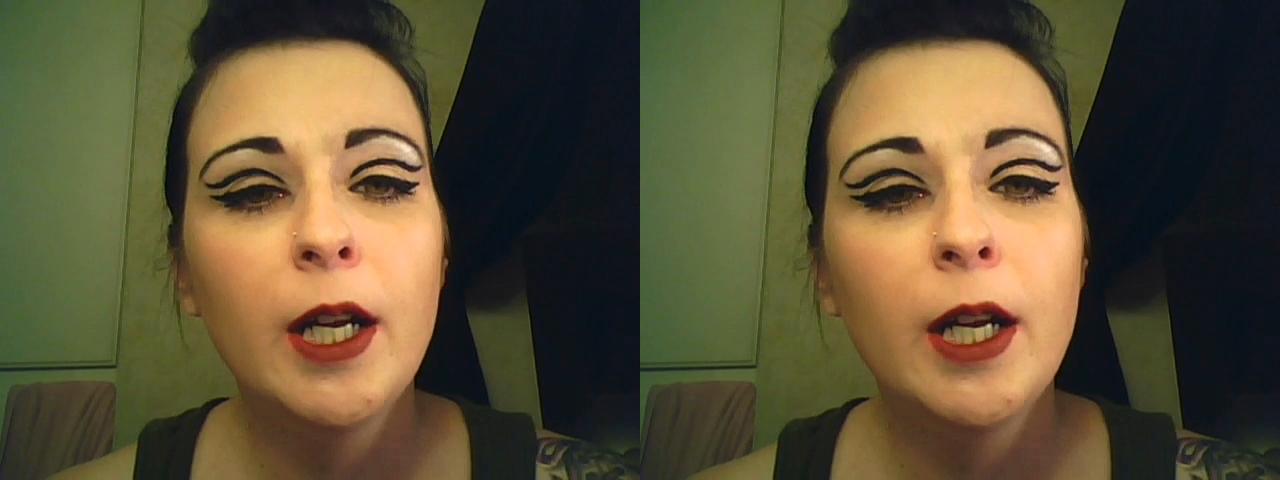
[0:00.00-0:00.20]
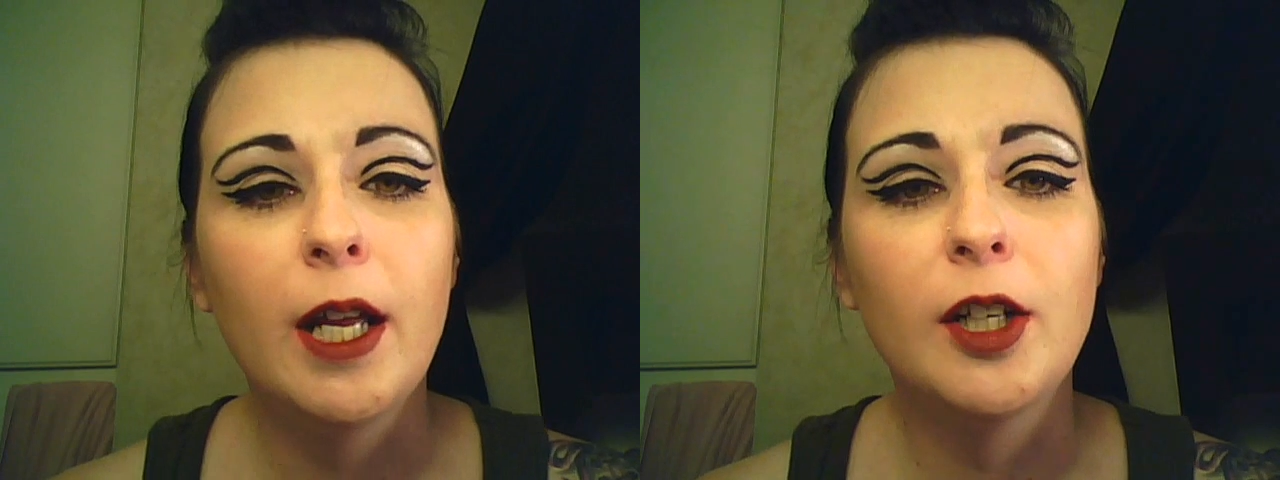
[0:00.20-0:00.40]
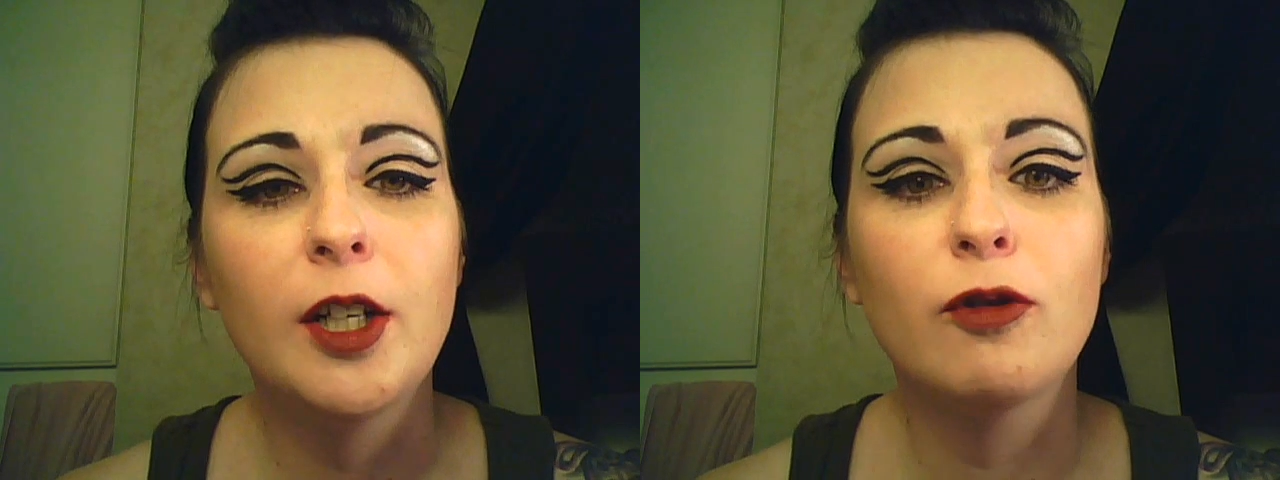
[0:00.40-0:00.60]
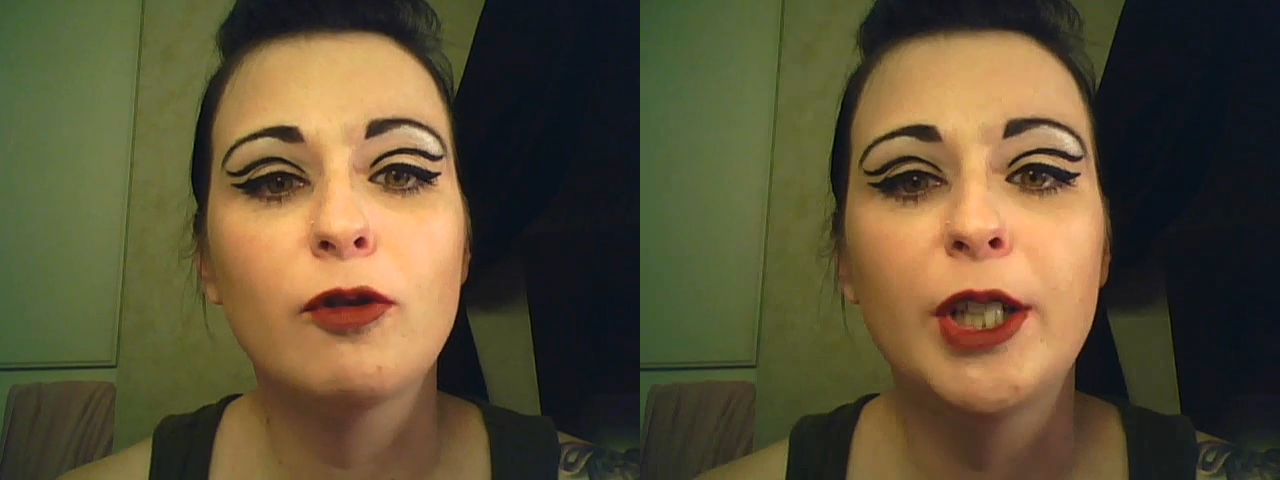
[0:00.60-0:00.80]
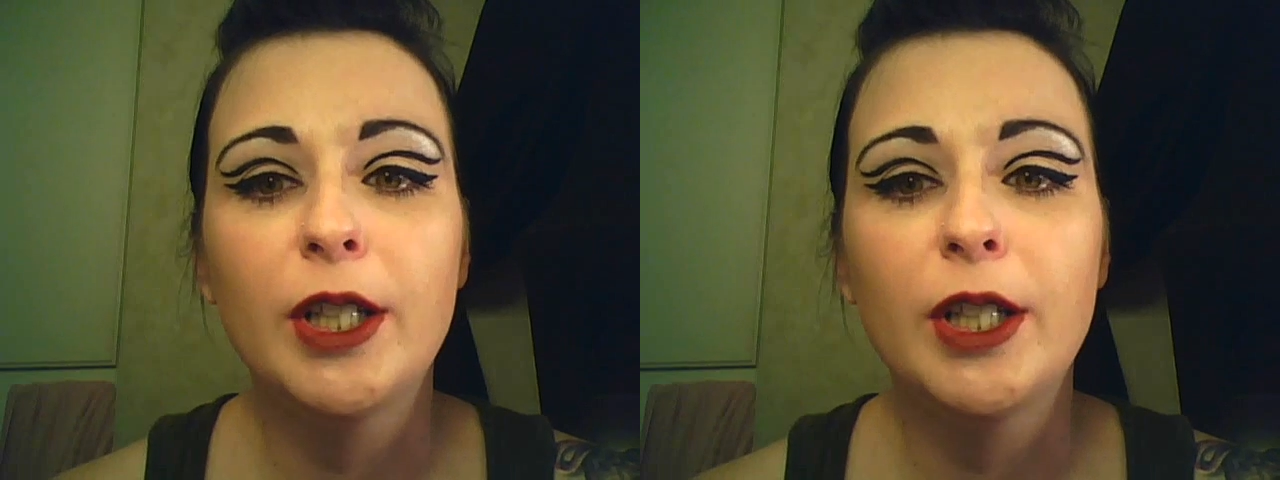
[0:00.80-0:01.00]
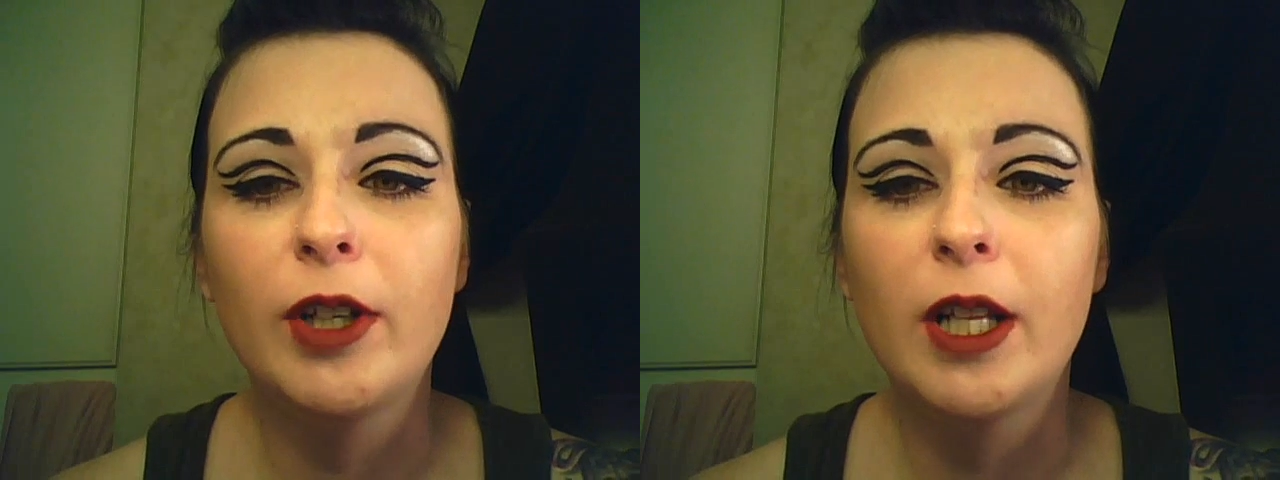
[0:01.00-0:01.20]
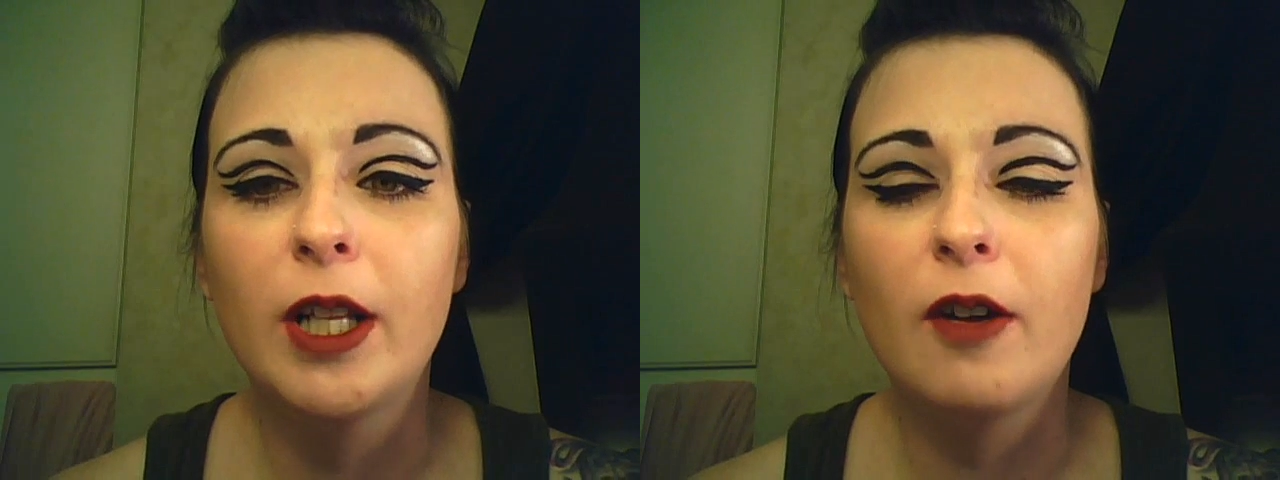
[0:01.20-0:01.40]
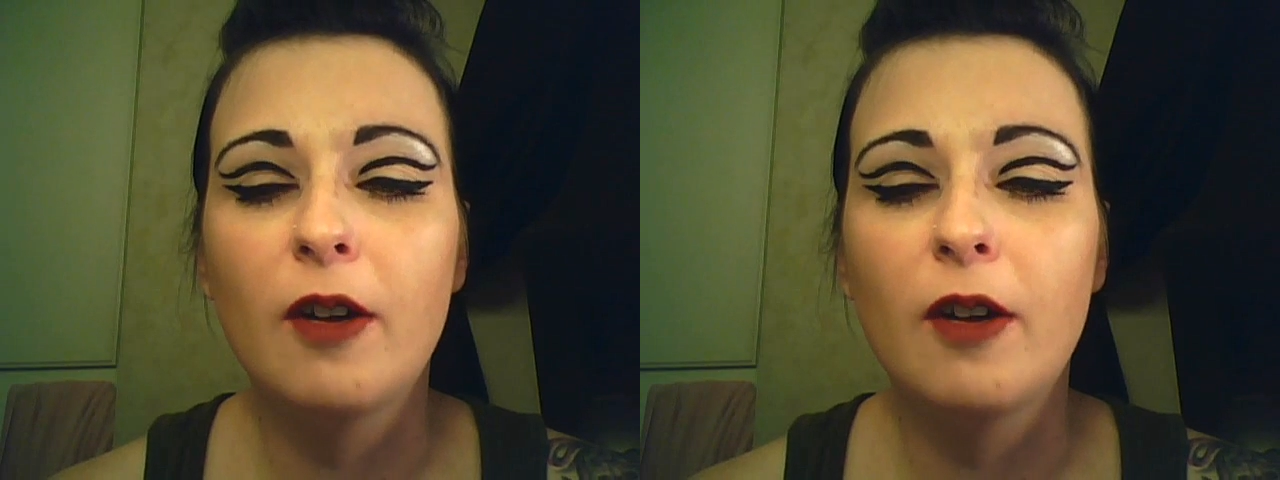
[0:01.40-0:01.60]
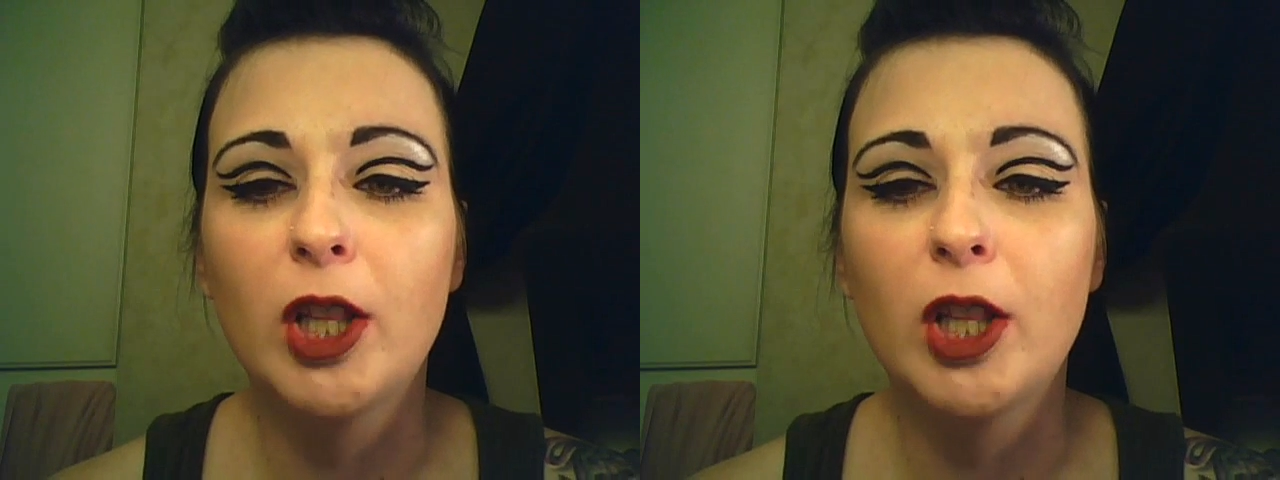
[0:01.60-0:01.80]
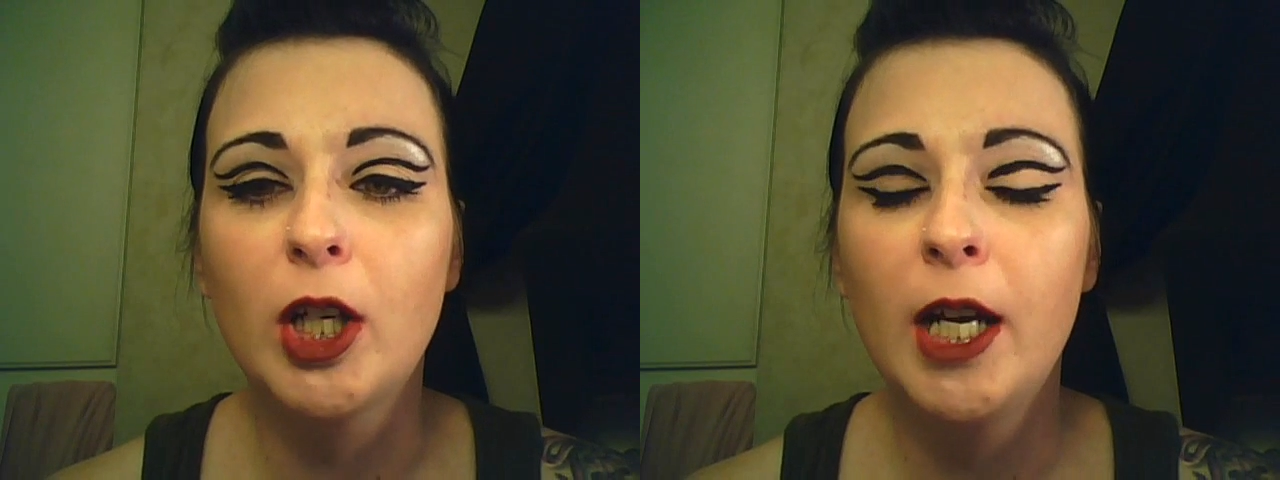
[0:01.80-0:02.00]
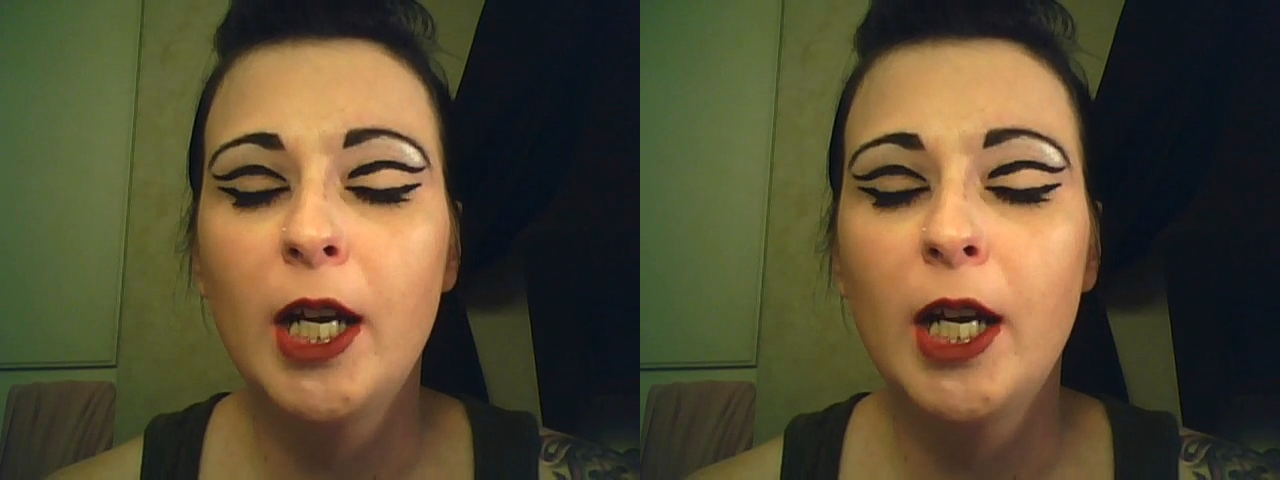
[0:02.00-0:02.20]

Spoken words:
And I just really loved the look,